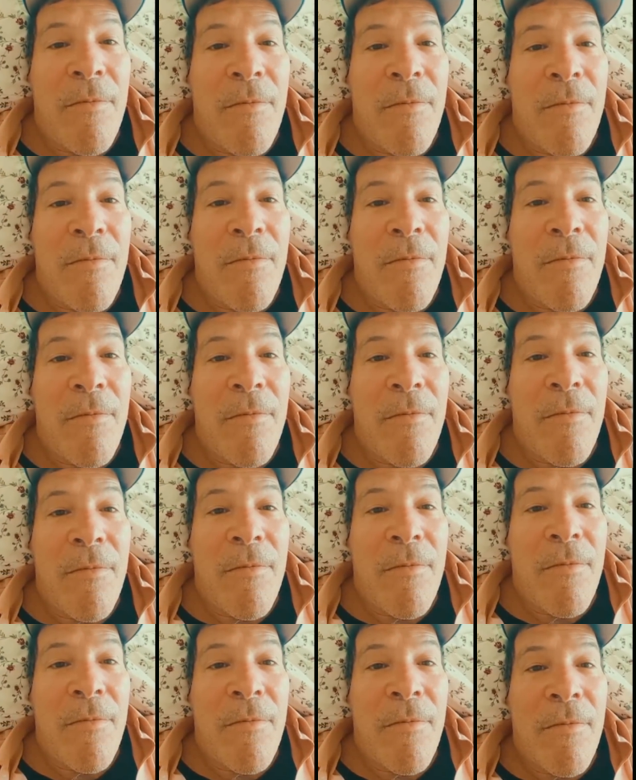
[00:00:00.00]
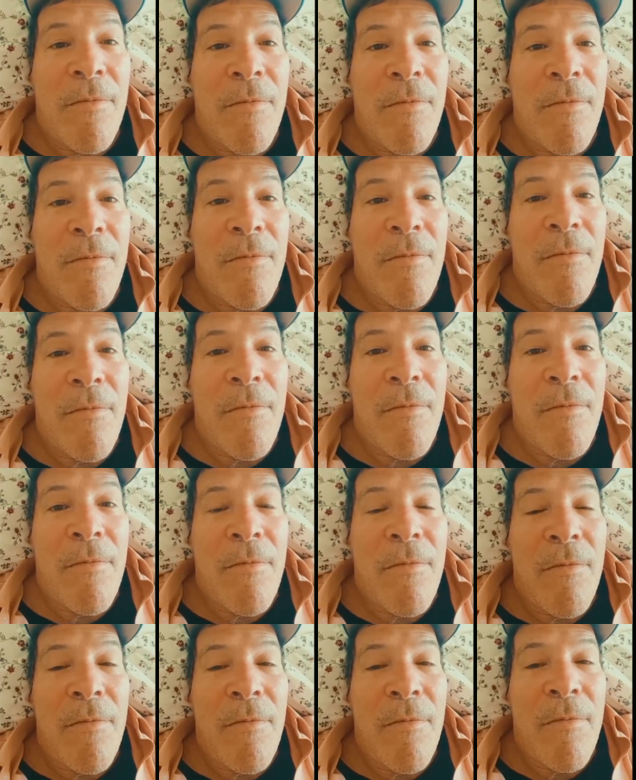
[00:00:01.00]

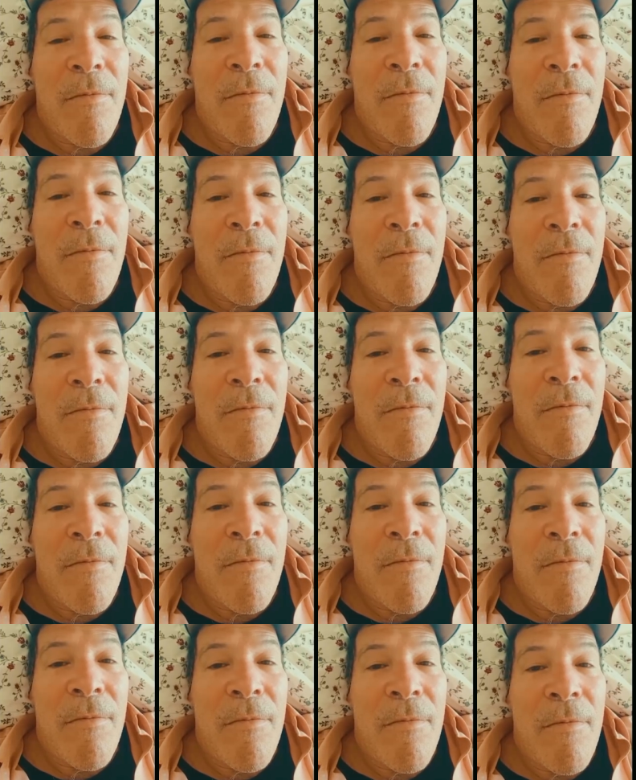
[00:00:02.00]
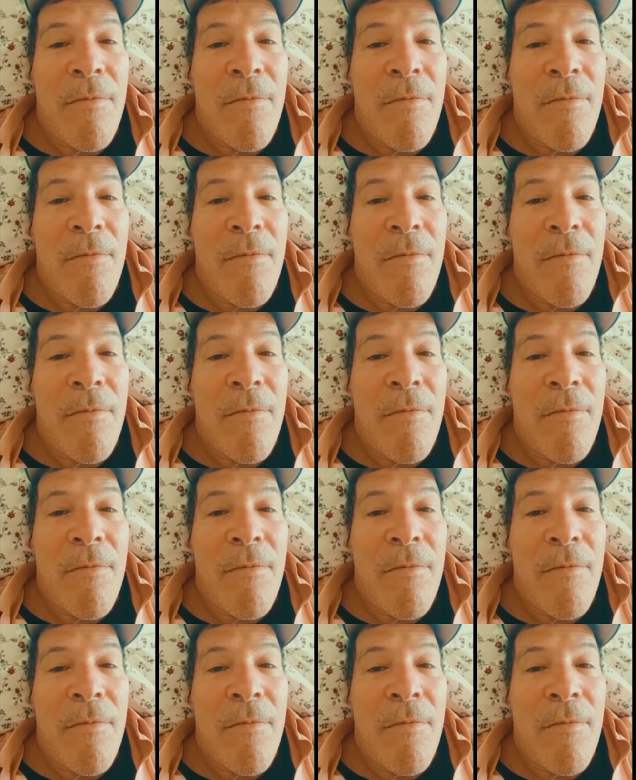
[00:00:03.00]
(not speaking)